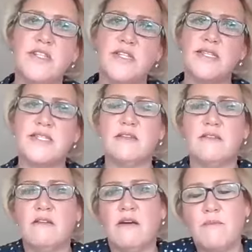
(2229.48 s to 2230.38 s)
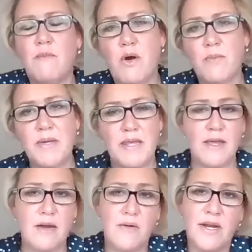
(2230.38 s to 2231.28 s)
just um, hop in
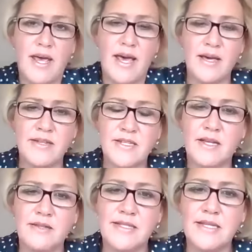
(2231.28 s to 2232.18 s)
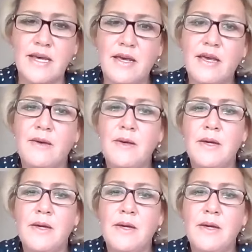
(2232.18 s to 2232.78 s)
there and add and say,